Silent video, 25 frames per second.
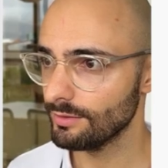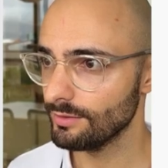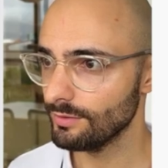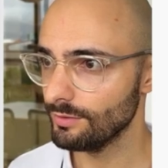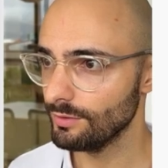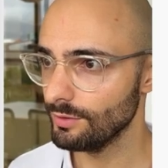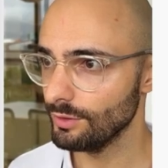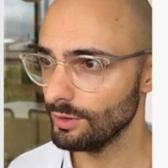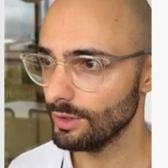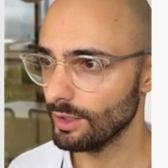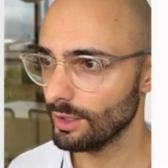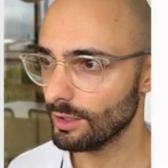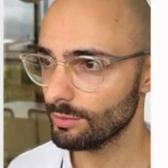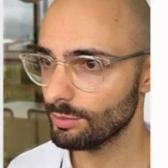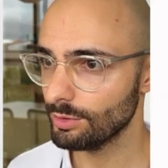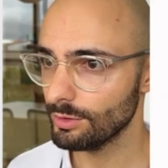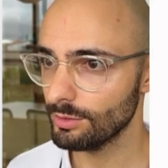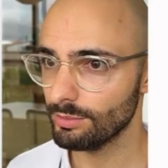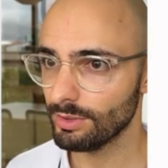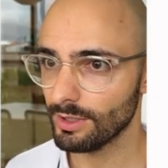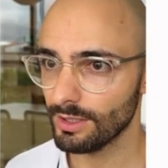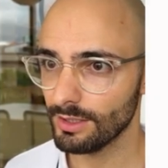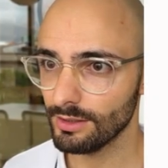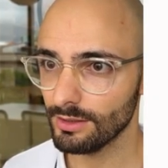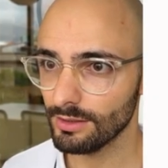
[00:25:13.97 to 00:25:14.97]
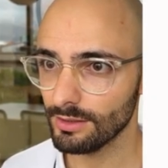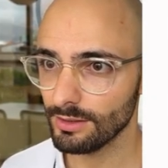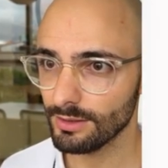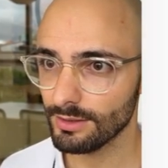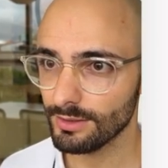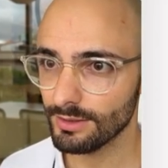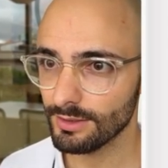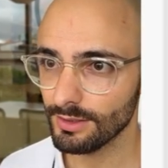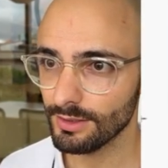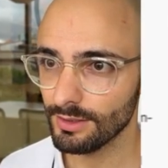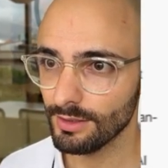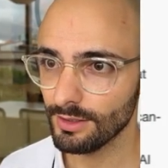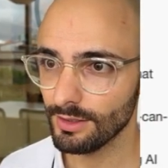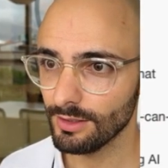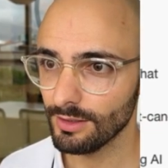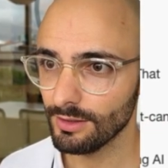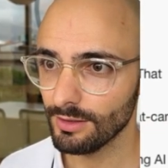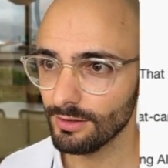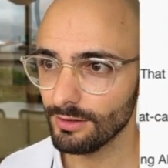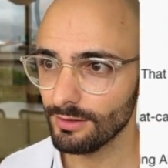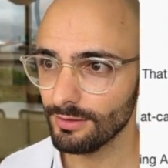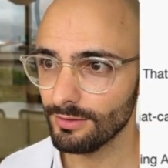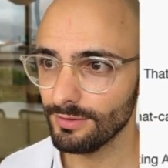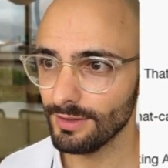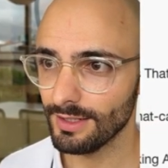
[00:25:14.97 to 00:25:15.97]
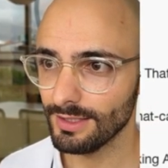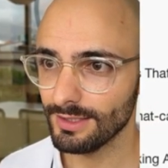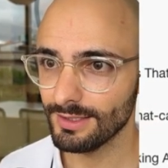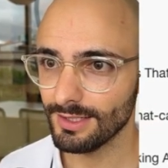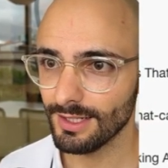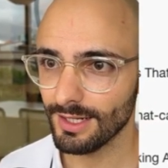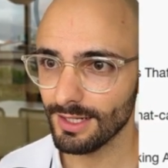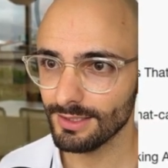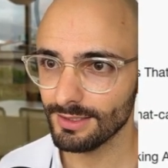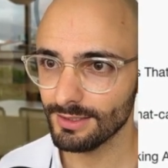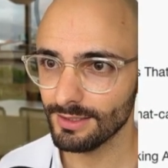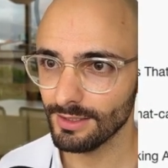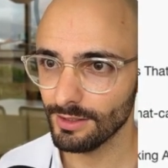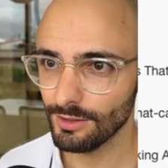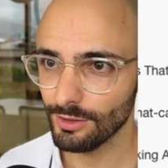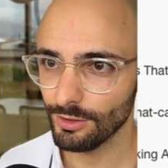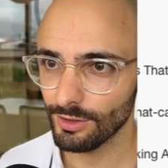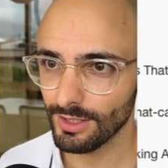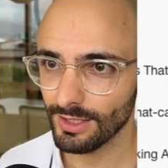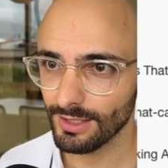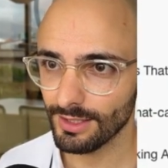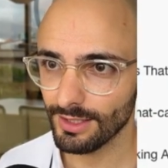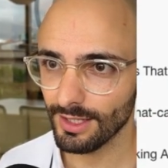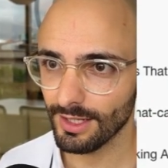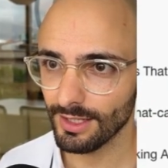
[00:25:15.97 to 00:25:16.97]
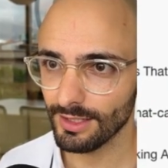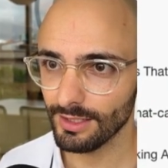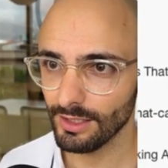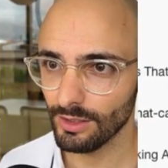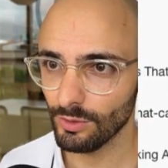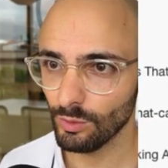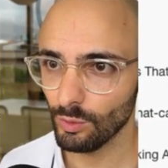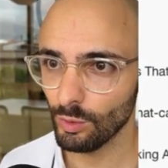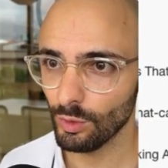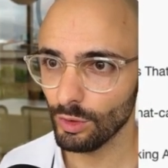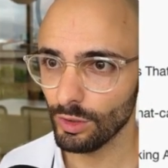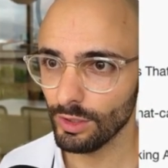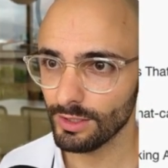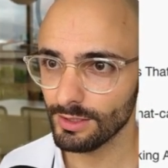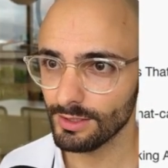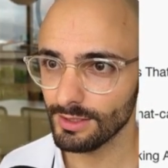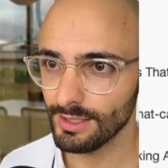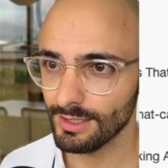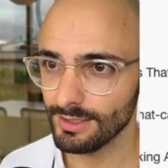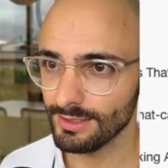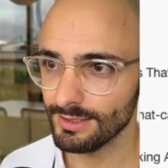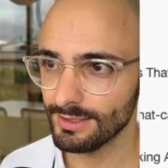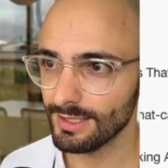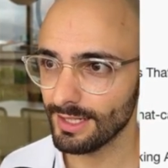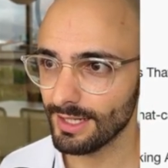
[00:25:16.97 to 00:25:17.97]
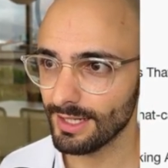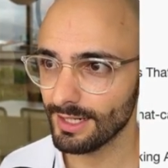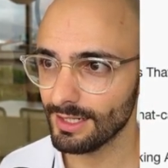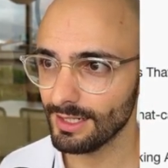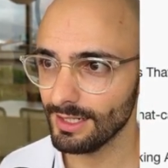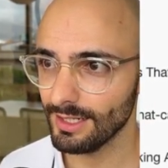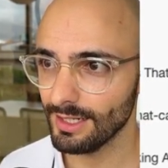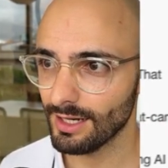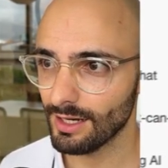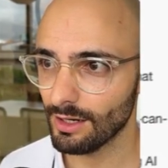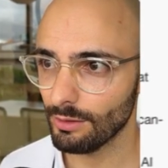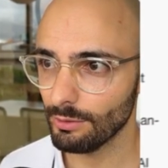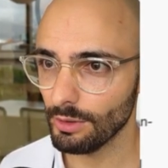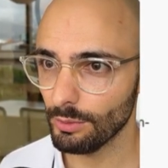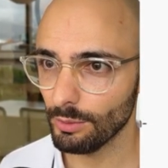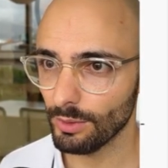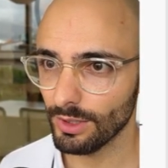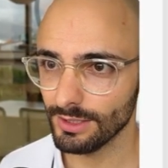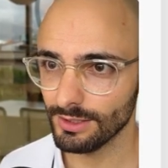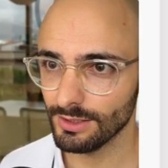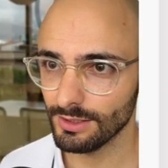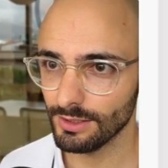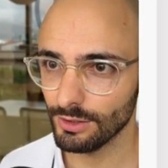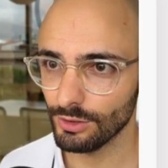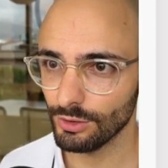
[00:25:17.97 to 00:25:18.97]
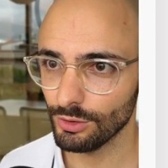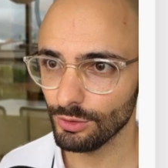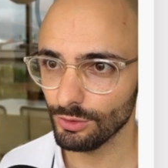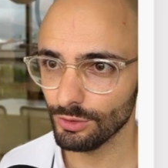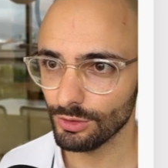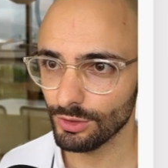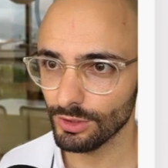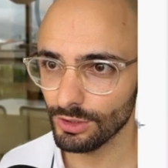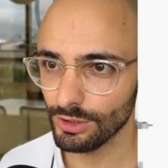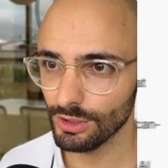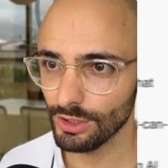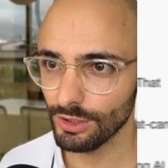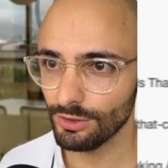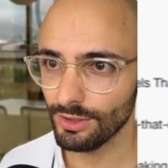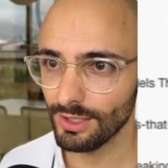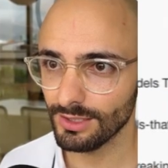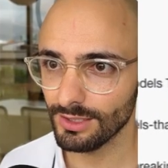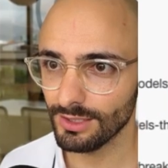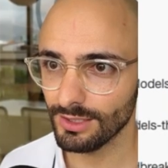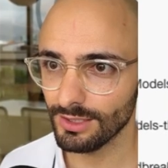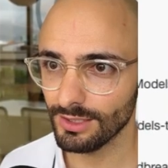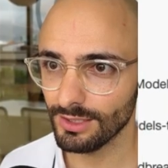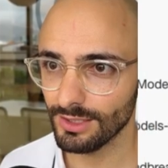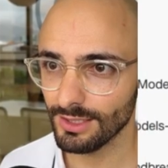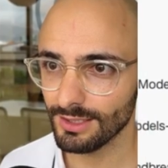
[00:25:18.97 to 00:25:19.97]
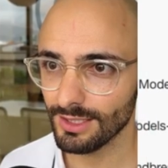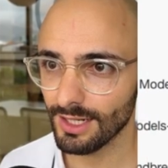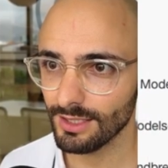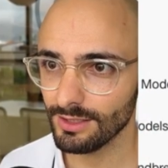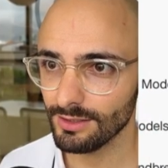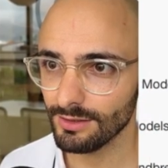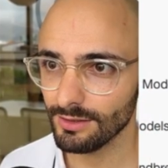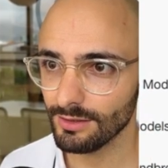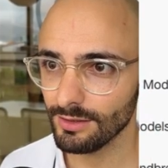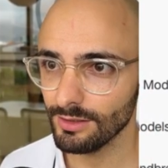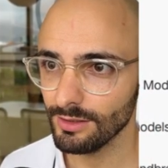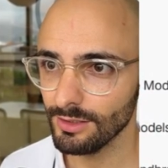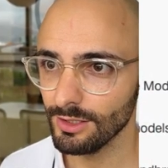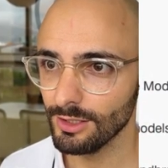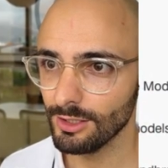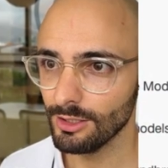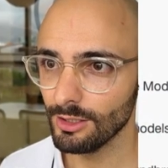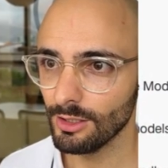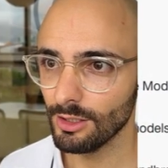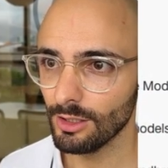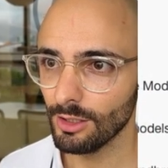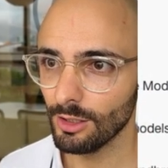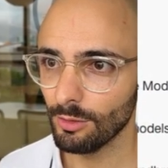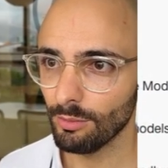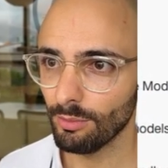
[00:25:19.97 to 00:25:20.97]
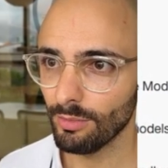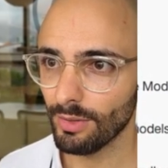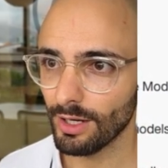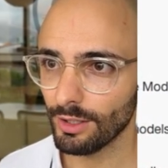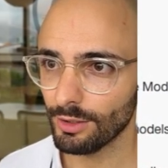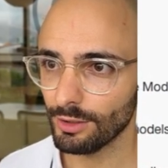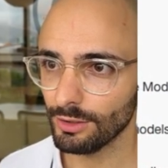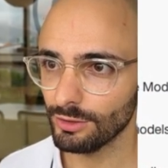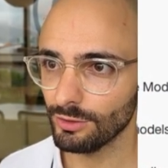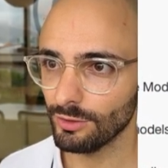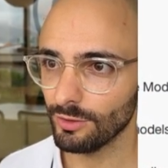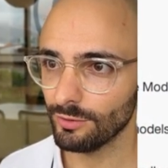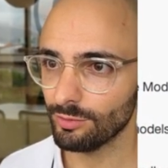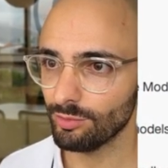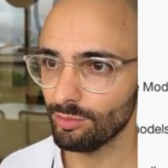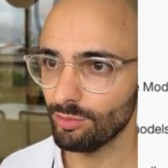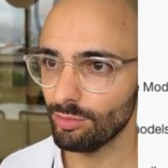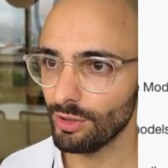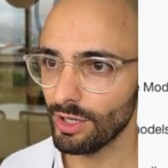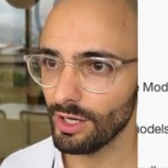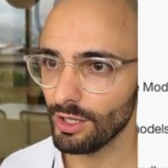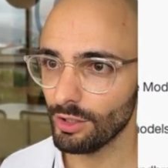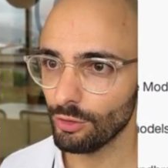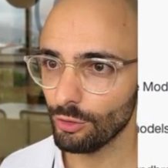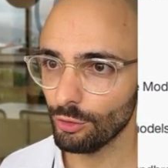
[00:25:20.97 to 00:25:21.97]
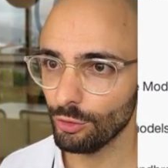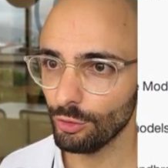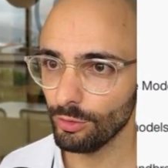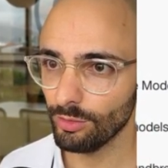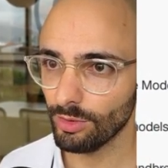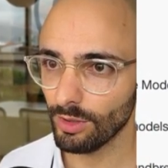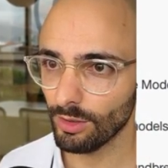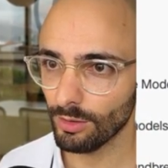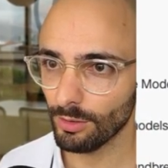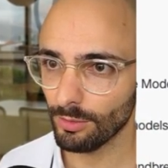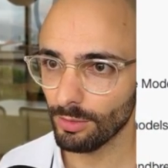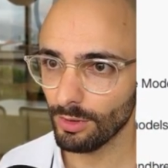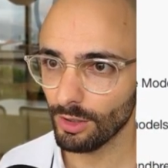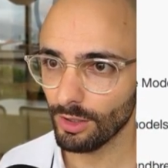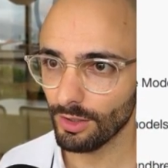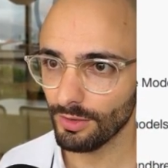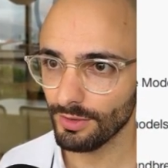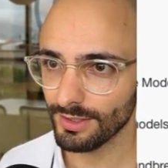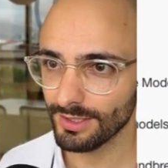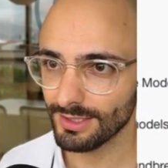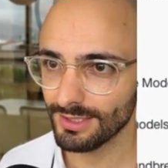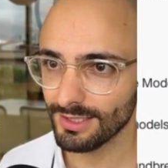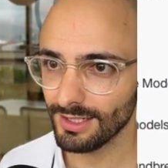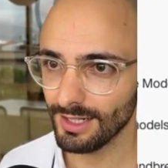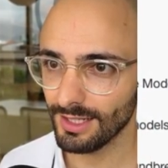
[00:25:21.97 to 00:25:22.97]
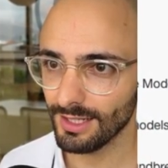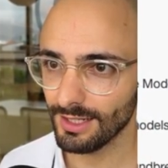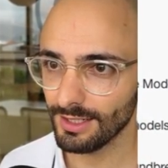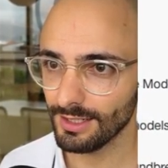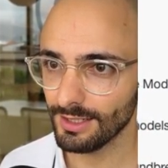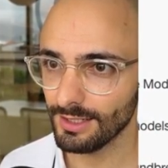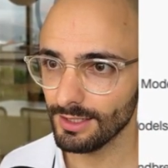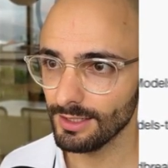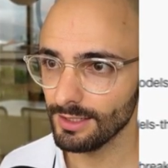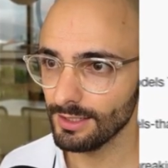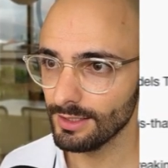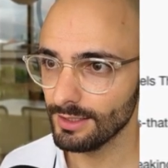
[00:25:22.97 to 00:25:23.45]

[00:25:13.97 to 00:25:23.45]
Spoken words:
view output bundles. Fantastic. Look at that. It worked exactly how we wanted it to. So it generated the title, Microsoft Breakthrough, blah, blah, blah, the slug.